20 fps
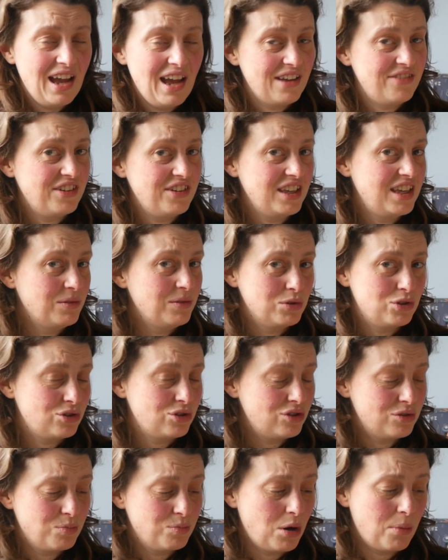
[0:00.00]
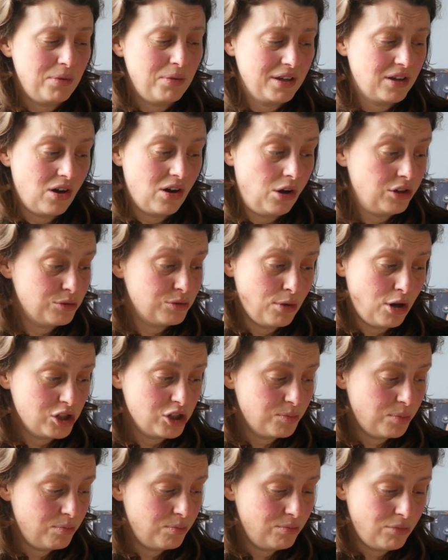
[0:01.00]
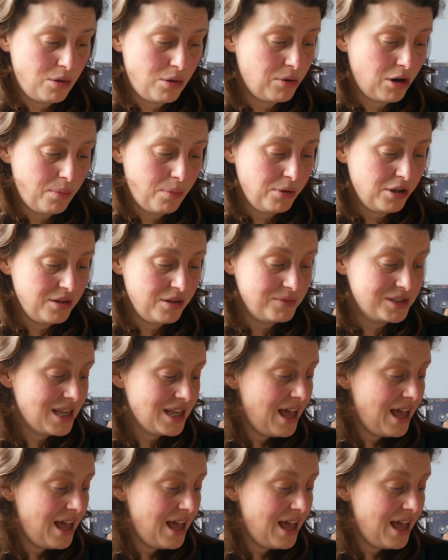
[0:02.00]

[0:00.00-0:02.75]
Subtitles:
I think it would just probably cause more problems.